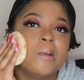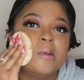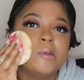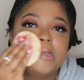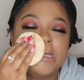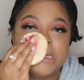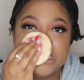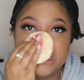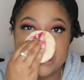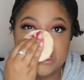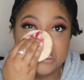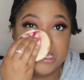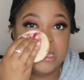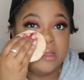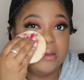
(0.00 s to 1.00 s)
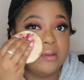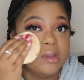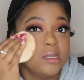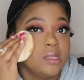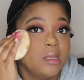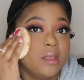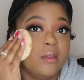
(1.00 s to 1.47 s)
Just to set the
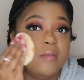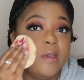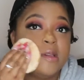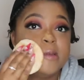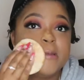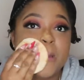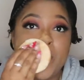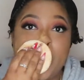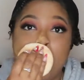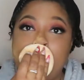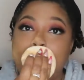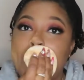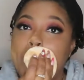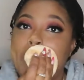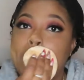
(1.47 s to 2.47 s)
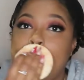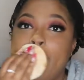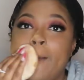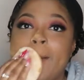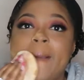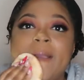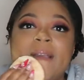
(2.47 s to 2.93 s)
rest of the face
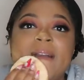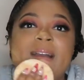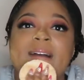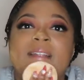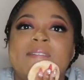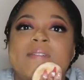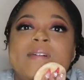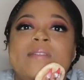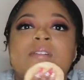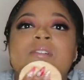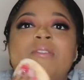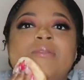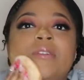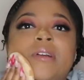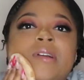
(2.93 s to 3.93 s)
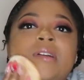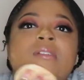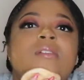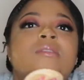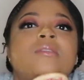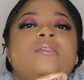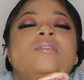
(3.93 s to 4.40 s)
and kind of go over
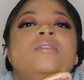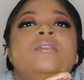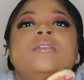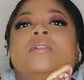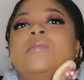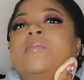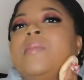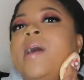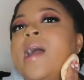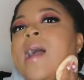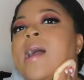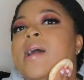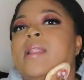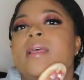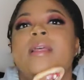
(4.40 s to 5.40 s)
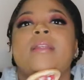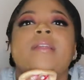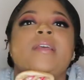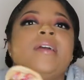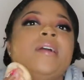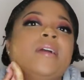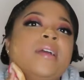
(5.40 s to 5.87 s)
my
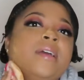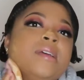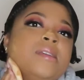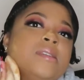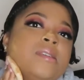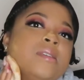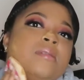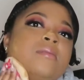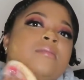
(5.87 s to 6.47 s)
highlighted areas.